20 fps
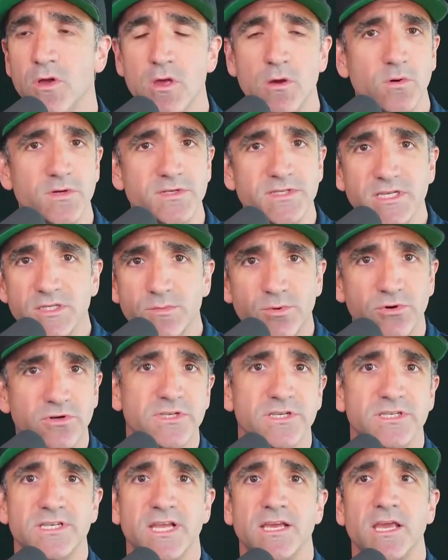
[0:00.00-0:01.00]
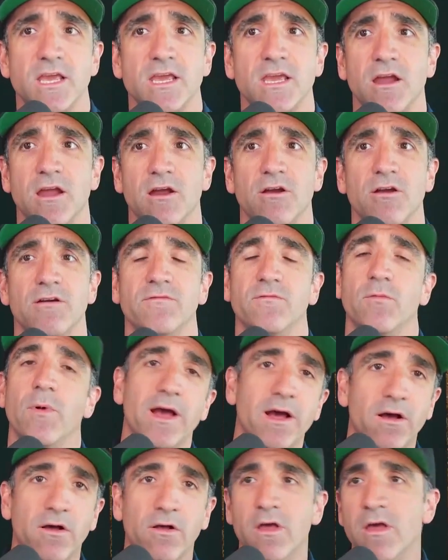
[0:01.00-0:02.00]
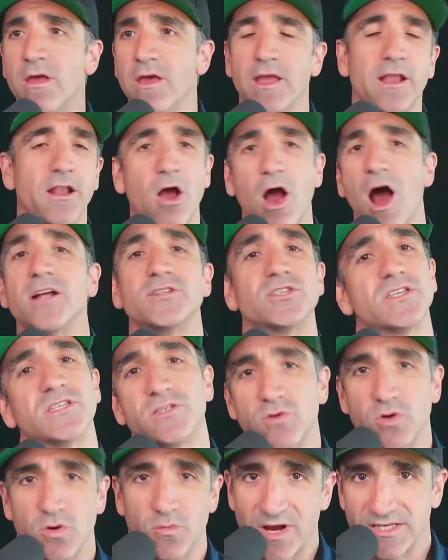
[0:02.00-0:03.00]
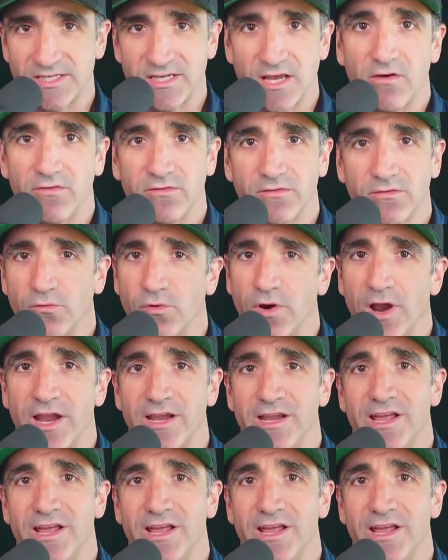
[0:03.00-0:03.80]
Was this person taken care of? Well, I'll just do it myself. Right.